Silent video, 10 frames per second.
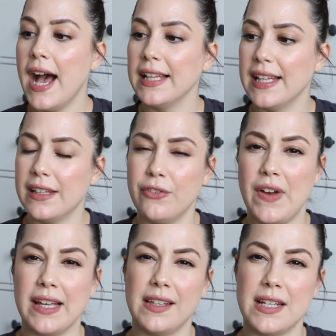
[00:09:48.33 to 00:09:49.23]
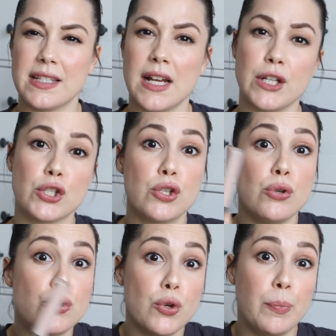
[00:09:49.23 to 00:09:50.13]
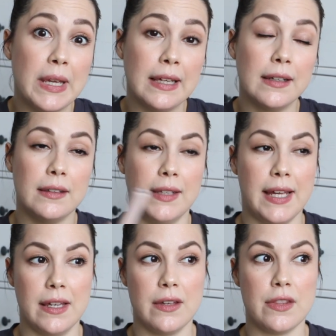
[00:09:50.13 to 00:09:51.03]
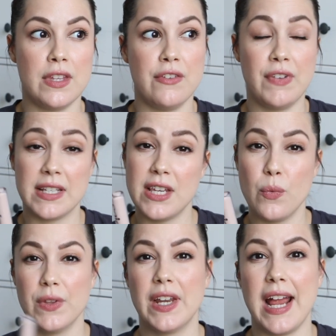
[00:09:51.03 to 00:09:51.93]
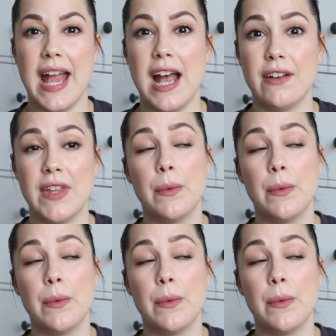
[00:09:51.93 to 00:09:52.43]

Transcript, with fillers: I like the fact that it's not too pink like the Fenty one that I have.